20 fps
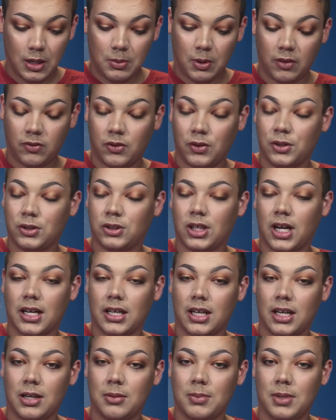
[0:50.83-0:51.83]
my full
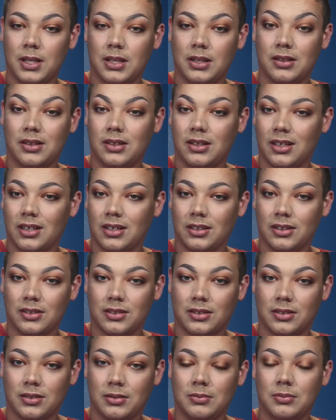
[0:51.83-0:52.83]
drag name is
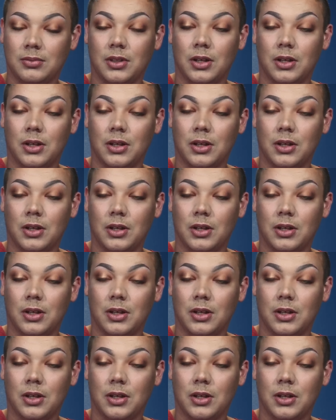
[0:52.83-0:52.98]
Nicholas.